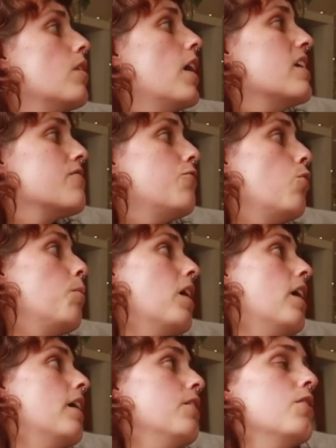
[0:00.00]
and it's
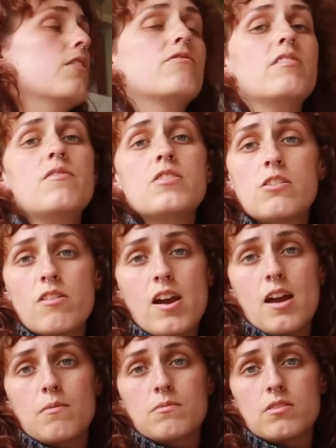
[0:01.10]
4-ply. You get 50
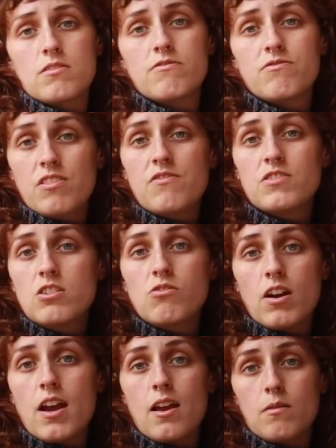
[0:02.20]

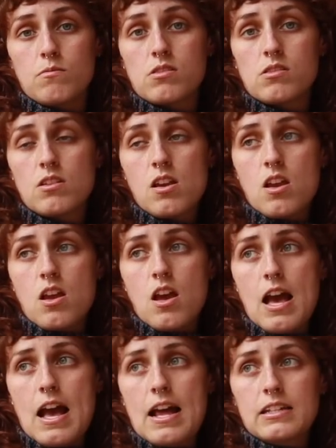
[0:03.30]
grams,
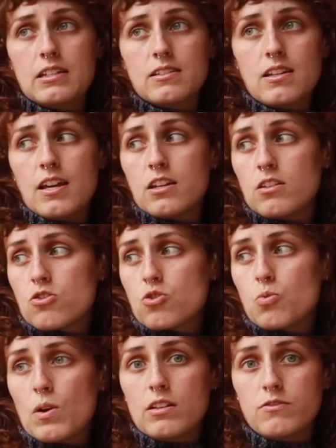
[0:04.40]
and it's like
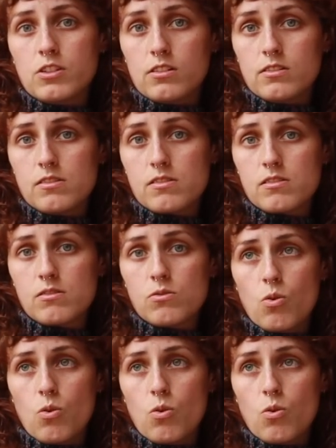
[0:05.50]
$12.